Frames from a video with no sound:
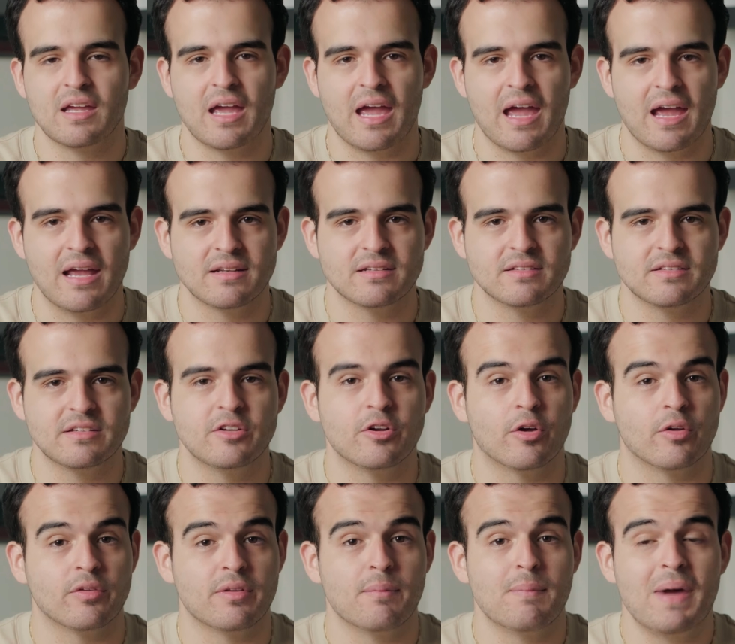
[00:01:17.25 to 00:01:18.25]
And, you
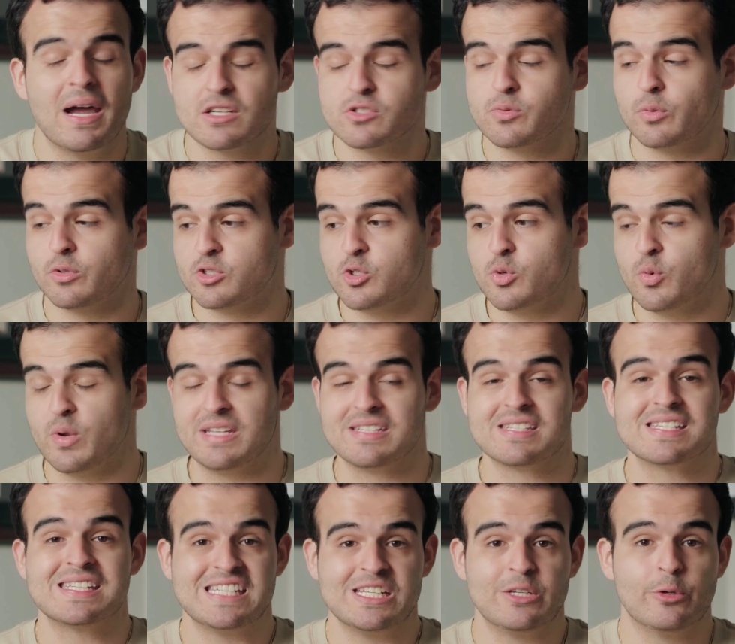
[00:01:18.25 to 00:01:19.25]
know, the Maxwell 2 is
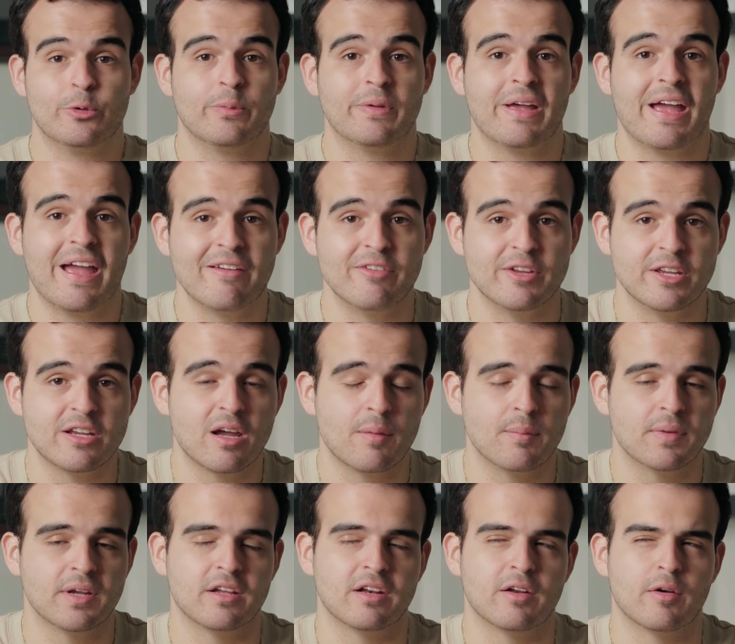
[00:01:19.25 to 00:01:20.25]
still heavy,
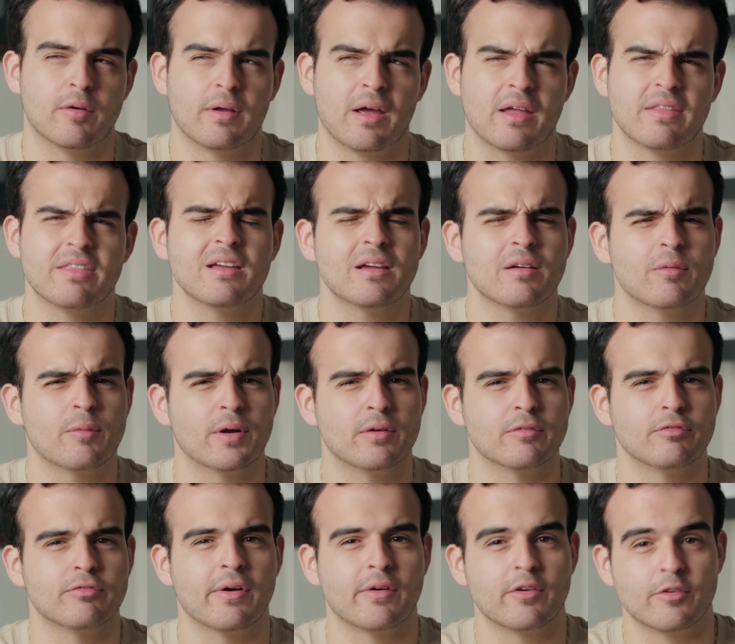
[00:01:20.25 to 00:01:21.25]
coming in at, I think,
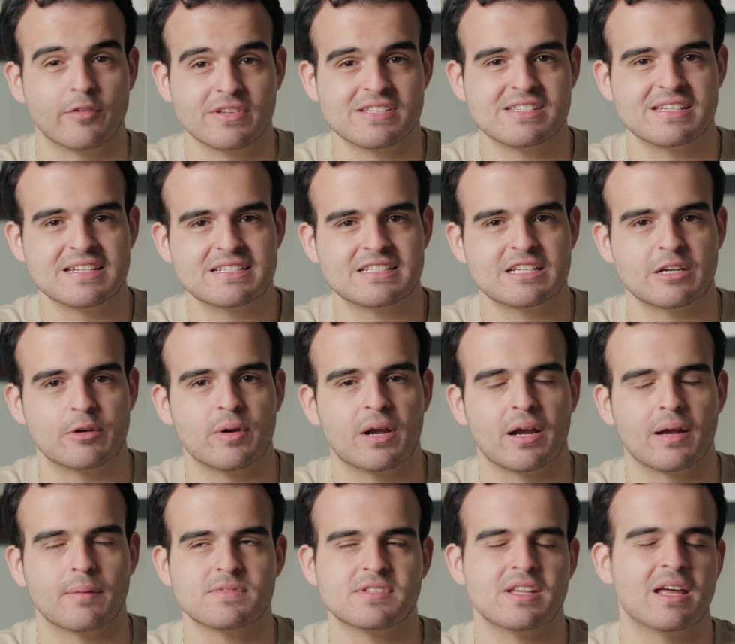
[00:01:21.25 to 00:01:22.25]
around 560
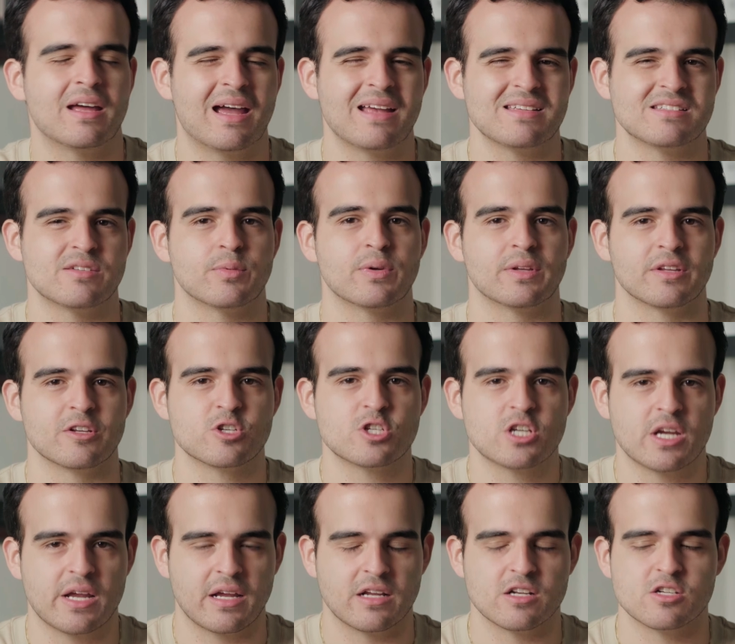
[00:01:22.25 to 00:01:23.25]
grams. That hasn't really
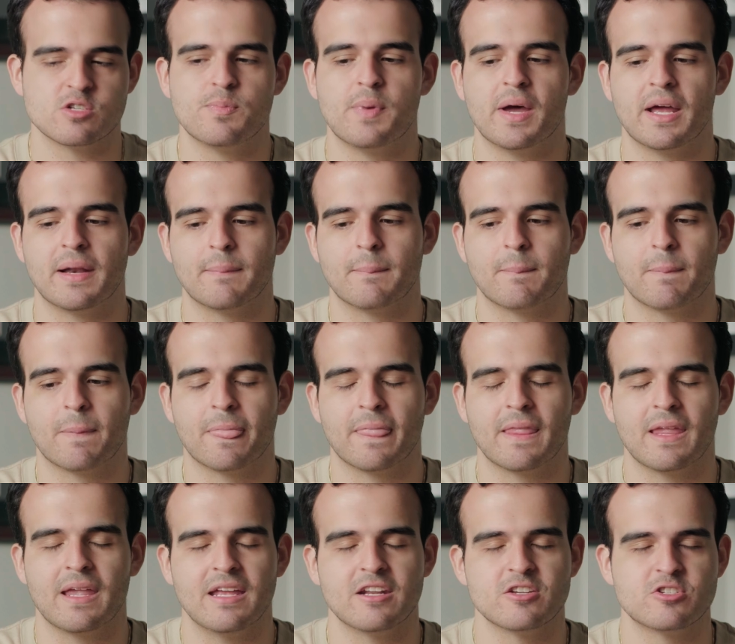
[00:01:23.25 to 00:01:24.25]
changed, but
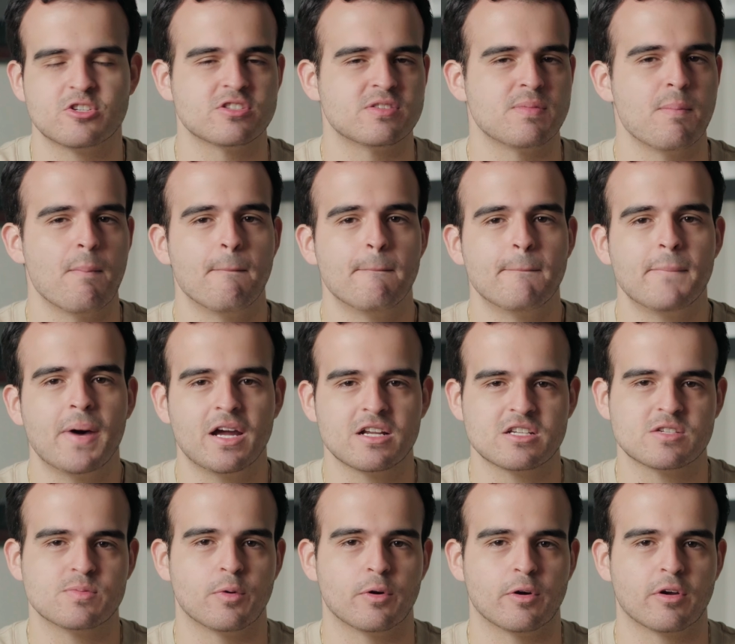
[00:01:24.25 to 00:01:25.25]
it is just
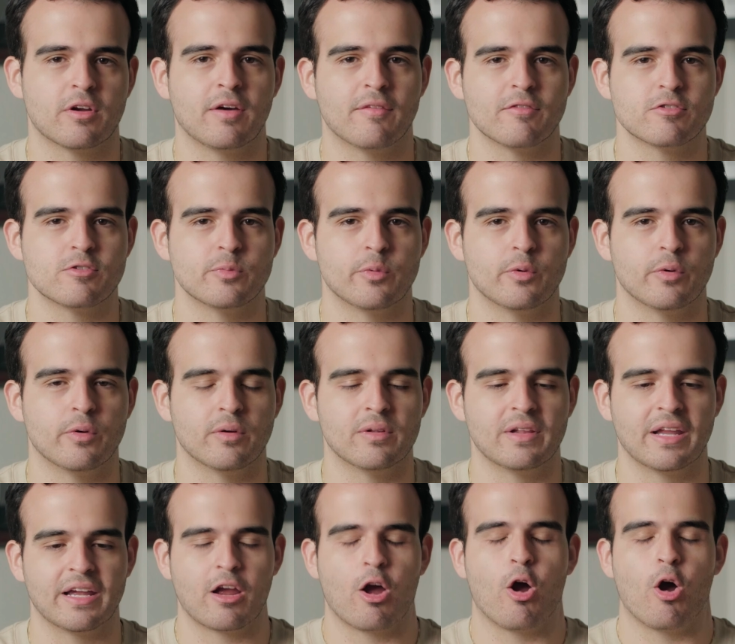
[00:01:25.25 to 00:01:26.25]
much more comfortable,
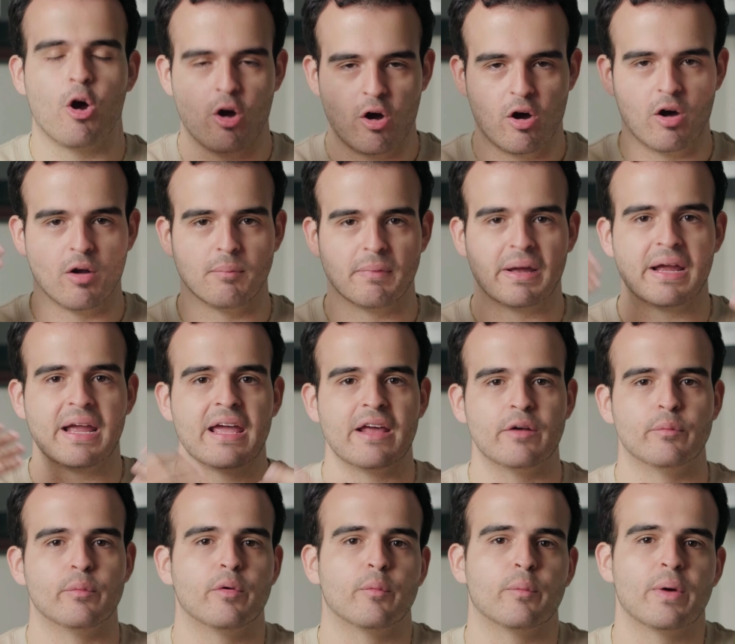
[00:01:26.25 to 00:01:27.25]
like, on my
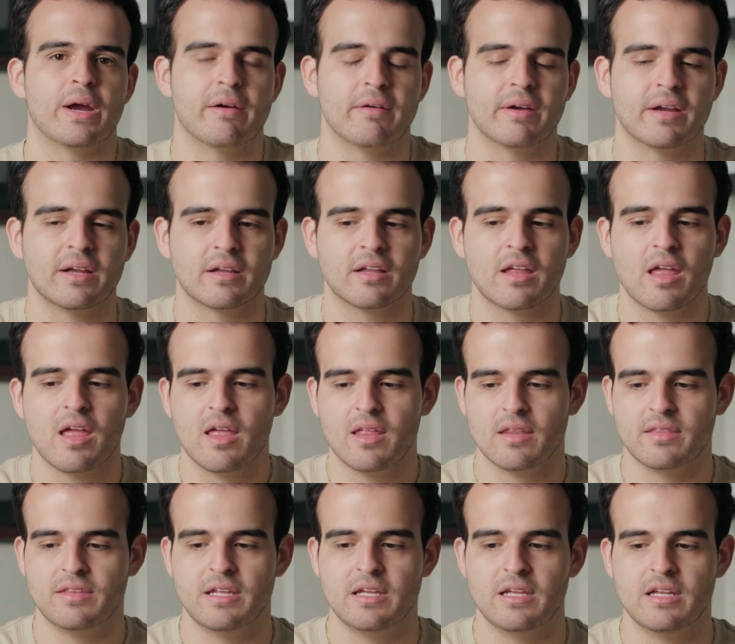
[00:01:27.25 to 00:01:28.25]
head when wearing.
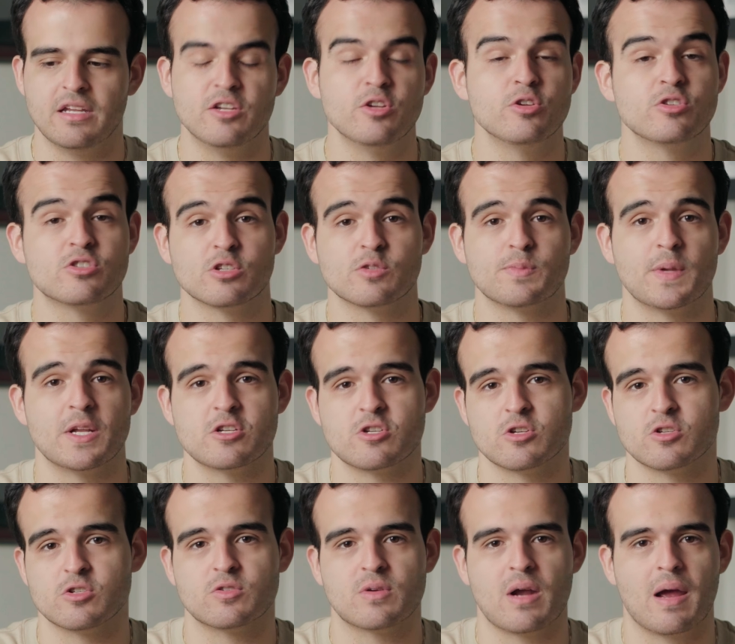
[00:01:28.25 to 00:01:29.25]
The new
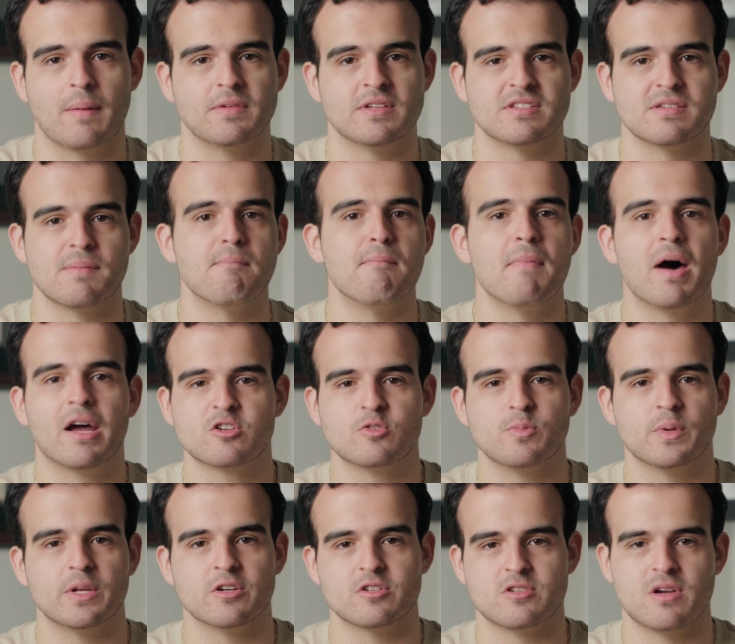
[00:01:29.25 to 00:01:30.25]
suspension strap does a much
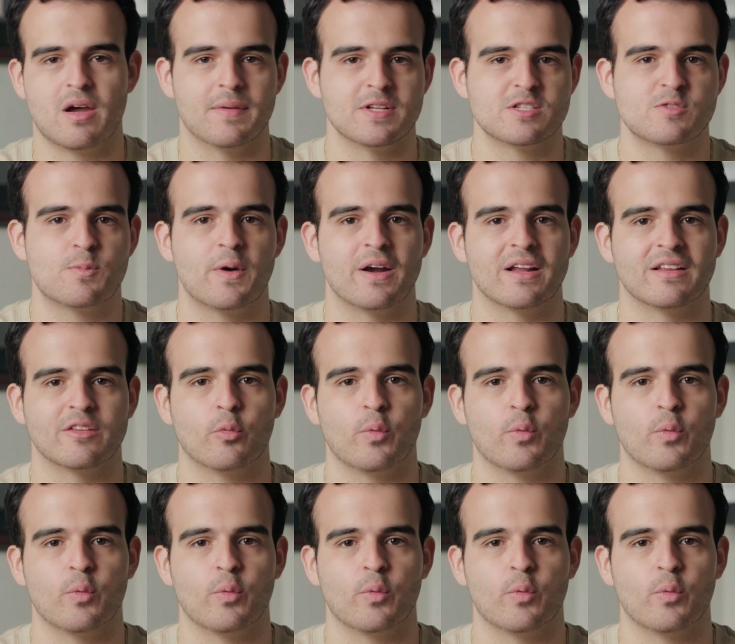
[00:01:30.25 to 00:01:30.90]
better job at spreading the